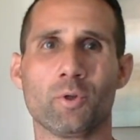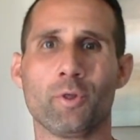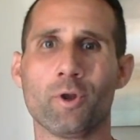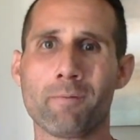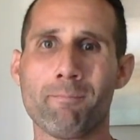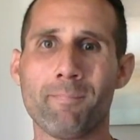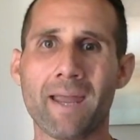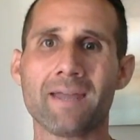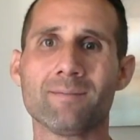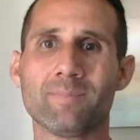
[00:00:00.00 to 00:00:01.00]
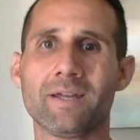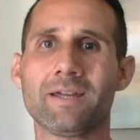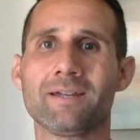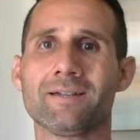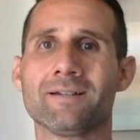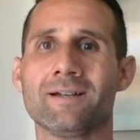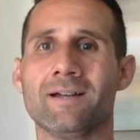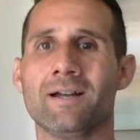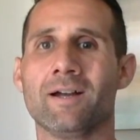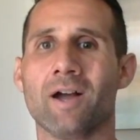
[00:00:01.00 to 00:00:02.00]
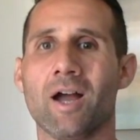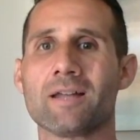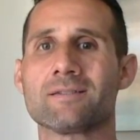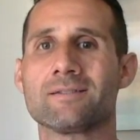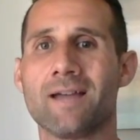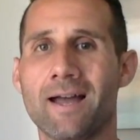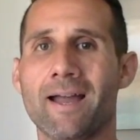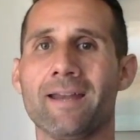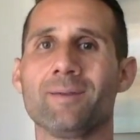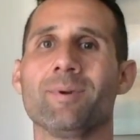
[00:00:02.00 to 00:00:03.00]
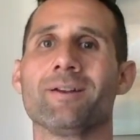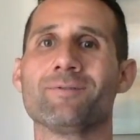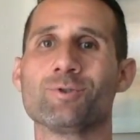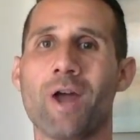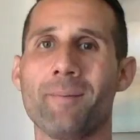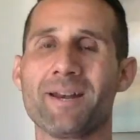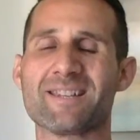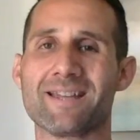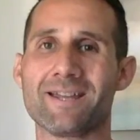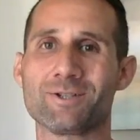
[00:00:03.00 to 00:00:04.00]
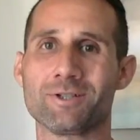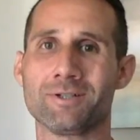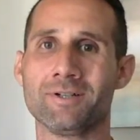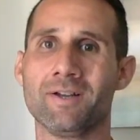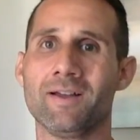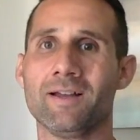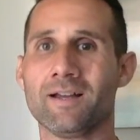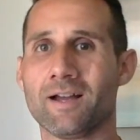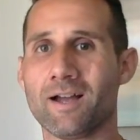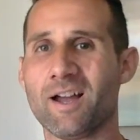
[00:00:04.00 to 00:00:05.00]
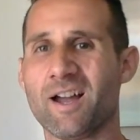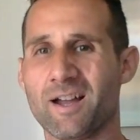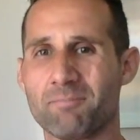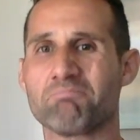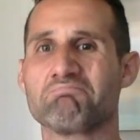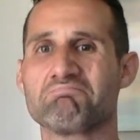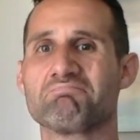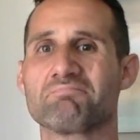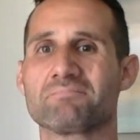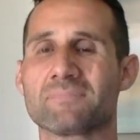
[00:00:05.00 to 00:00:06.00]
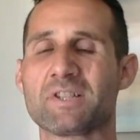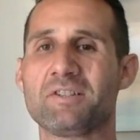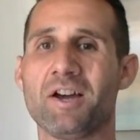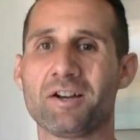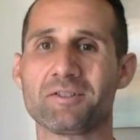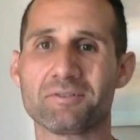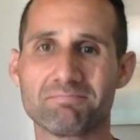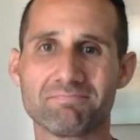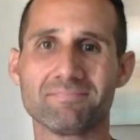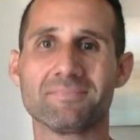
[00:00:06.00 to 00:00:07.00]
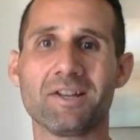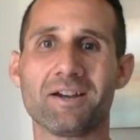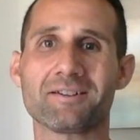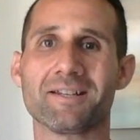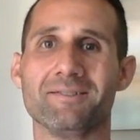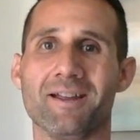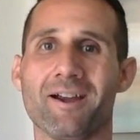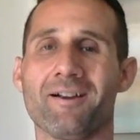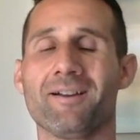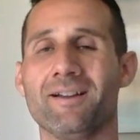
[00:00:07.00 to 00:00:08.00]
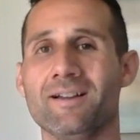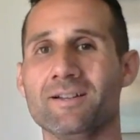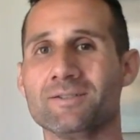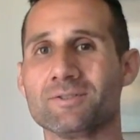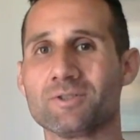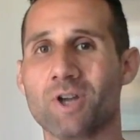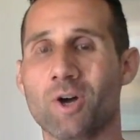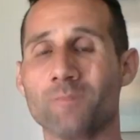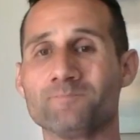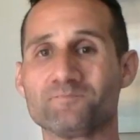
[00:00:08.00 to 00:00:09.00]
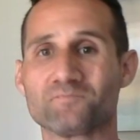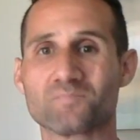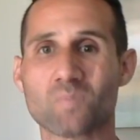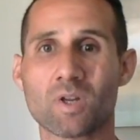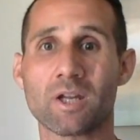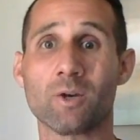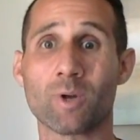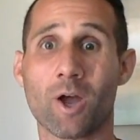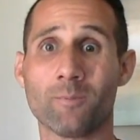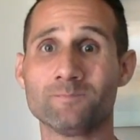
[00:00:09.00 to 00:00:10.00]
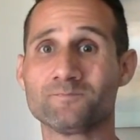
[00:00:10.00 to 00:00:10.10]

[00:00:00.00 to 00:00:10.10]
there may be a tiny bit of dramatization uh, tucked tucked in there. So here we go